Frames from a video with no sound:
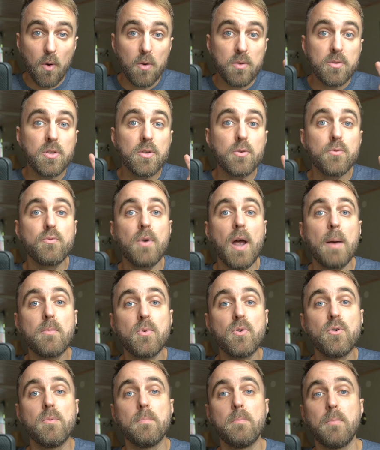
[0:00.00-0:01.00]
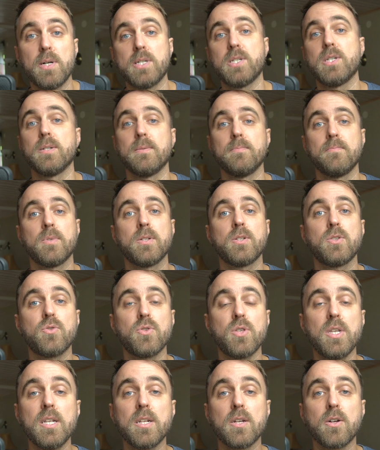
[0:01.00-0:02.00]
on the grammar button to
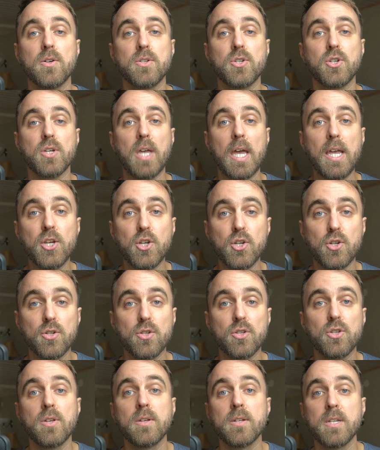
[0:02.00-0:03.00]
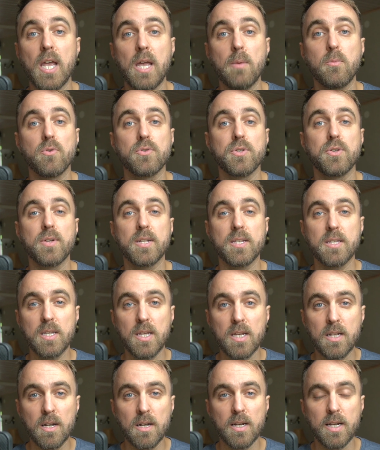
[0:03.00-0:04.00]
see the conjugations tables. You can
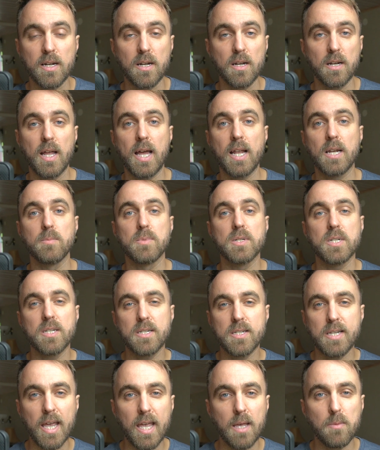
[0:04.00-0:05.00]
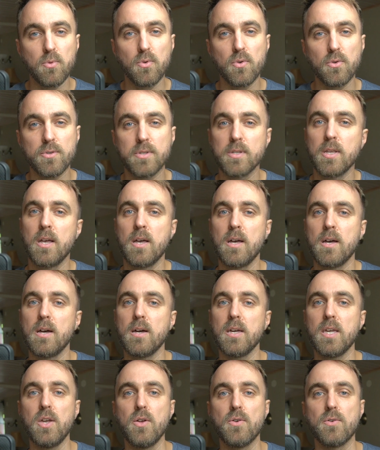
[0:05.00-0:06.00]
see the little element tables
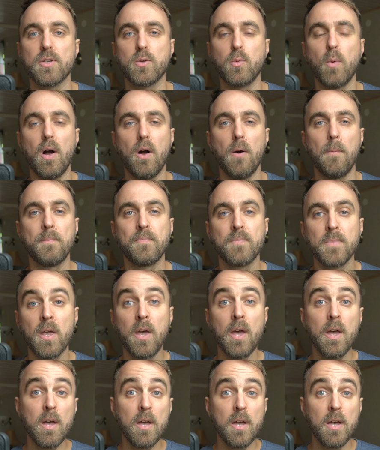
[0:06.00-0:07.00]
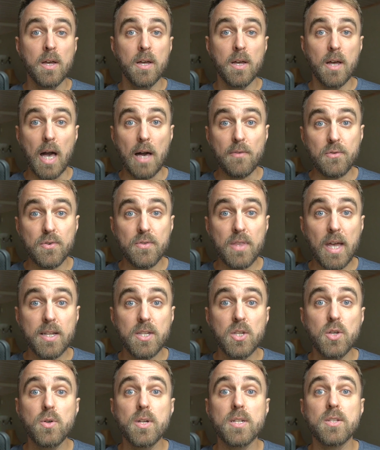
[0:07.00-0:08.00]
here as well. After
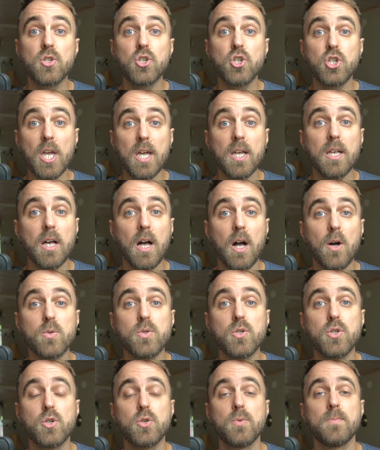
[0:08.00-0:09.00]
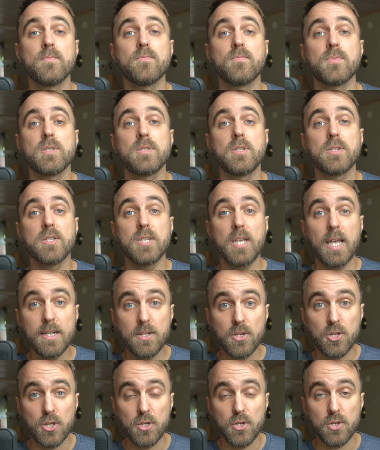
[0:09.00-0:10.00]
that, you can check out the
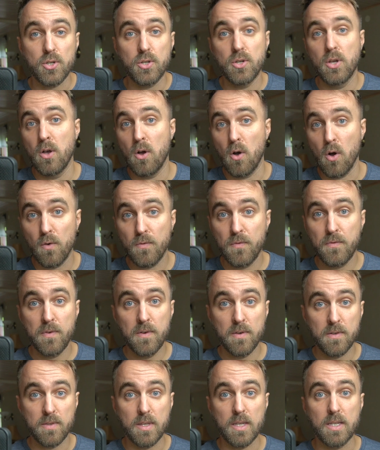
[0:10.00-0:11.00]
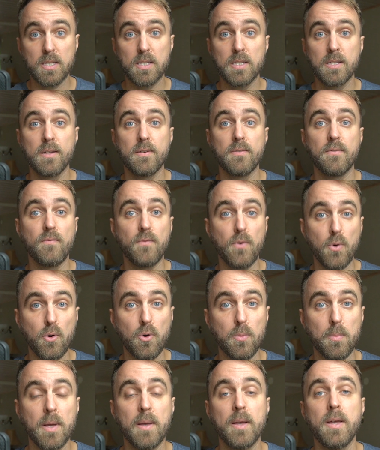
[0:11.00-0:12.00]
tenses of this
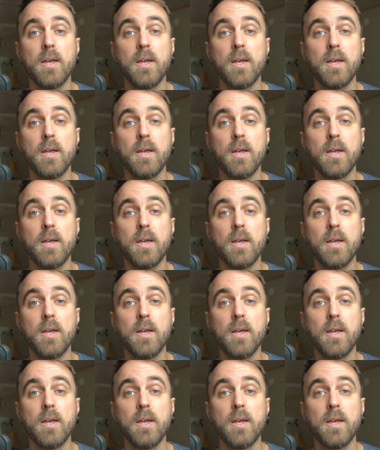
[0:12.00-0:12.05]
verb.